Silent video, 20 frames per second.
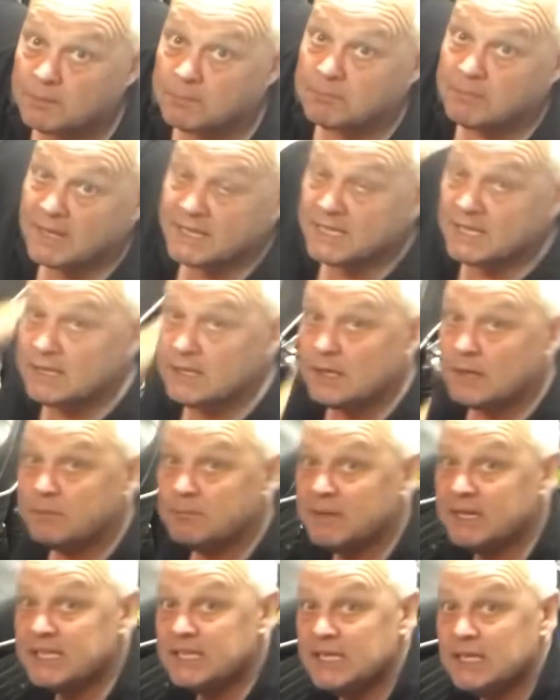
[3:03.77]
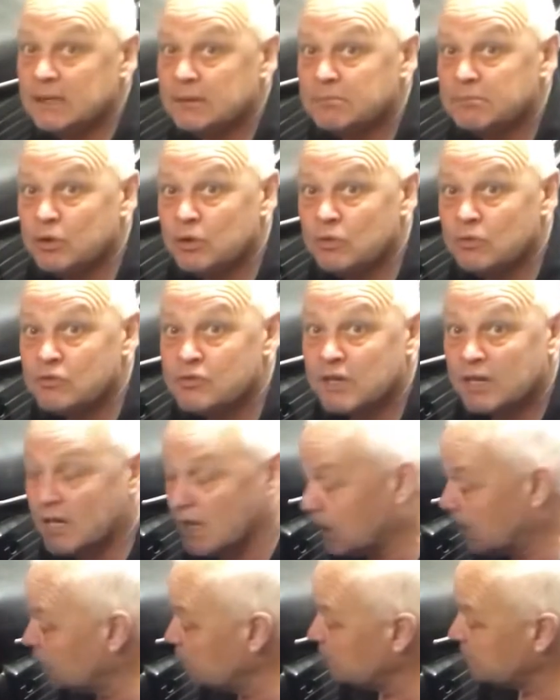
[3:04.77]
many moons
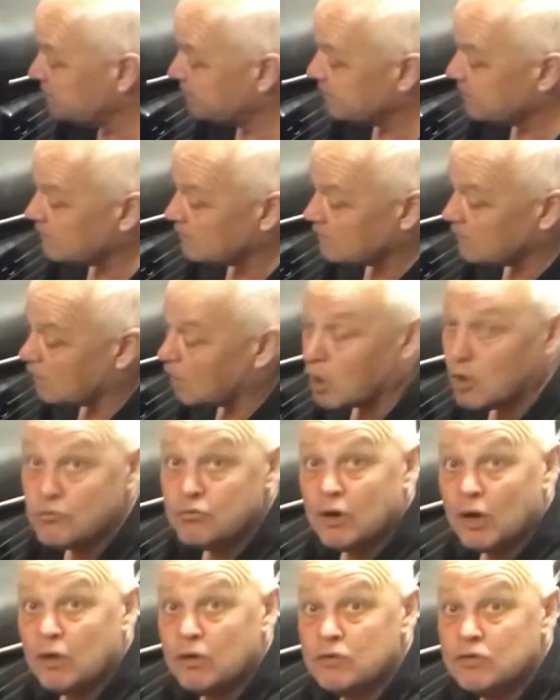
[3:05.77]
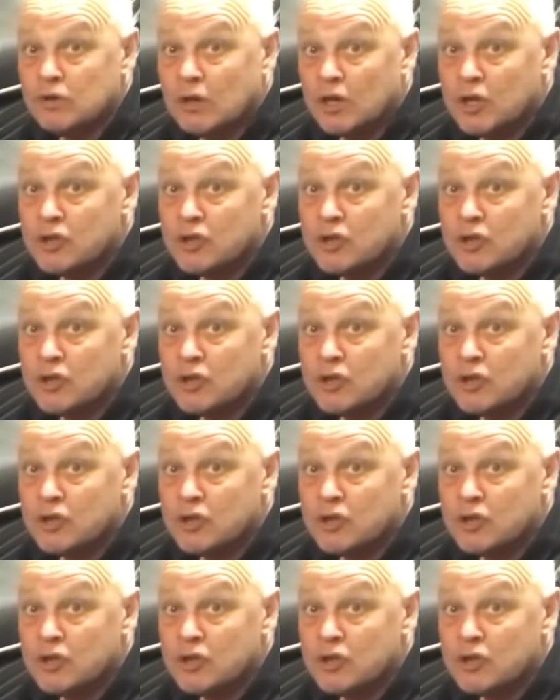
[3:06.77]
ago, I rode a